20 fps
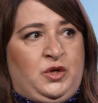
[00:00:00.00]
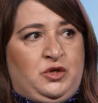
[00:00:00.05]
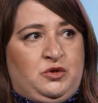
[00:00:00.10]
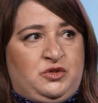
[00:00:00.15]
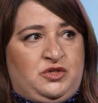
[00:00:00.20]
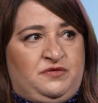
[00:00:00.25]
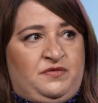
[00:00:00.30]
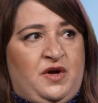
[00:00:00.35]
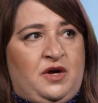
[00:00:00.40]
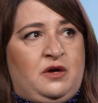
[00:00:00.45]
you
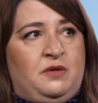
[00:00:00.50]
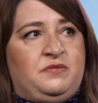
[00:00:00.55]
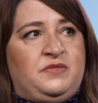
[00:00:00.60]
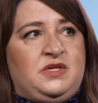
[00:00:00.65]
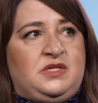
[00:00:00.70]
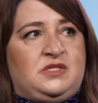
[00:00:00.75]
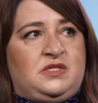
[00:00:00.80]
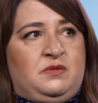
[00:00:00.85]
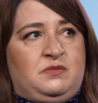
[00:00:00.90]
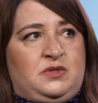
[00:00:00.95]
develop
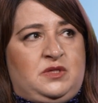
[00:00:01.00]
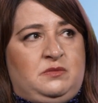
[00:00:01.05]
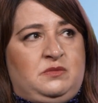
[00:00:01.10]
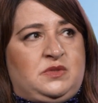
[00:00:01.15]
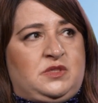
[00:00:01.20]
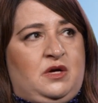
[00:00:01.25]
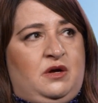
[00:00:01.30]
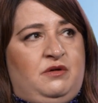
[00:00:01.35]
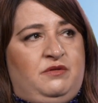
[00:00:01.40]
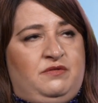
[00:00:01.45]
these
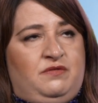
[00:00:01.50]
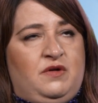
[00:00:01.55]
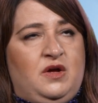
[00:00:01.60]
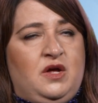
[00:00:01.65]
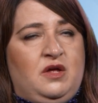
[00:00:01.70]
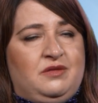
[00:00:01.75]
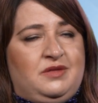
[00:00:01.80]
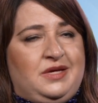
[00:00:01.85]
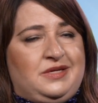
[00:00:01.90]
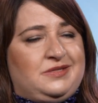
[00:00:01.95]
symptoms of
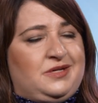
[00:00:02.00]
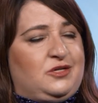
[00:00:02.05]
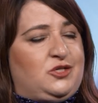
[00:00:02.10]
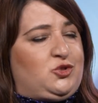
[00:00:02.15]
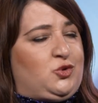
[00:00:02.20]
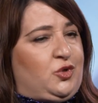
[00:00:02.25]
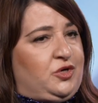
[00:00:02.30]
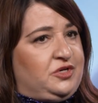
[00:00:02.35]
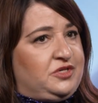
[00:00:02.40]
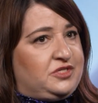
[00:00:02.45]
things like
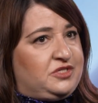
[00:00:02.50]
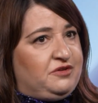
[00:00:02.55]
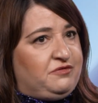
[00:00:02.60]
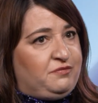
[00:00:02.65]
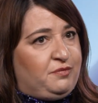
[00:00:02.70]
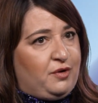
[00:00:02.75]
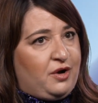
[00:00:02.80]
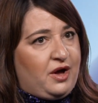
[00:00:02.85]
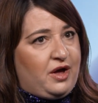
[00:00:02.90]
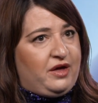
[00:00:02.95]
shortness of
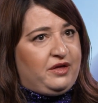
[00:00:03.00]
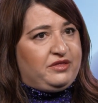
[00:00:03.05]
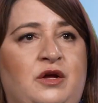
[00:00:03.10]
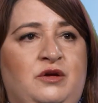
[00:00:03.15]
breath,